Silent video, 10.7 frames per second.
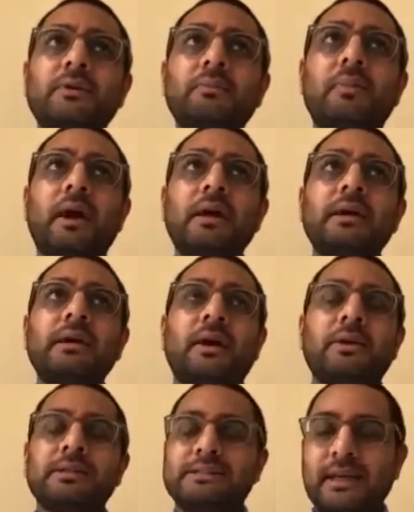my
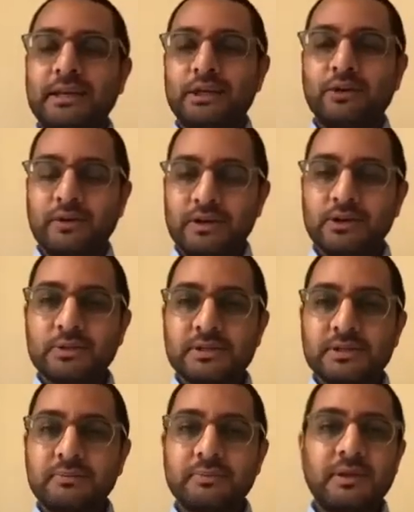understanding of
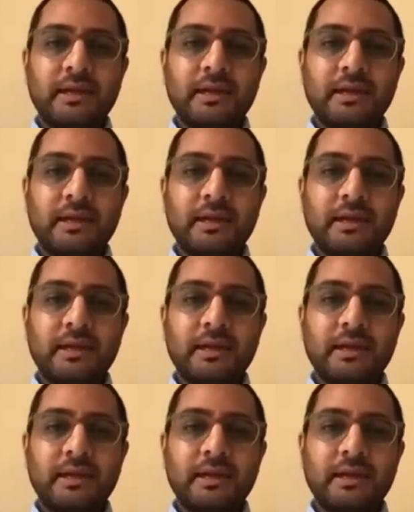Hinduism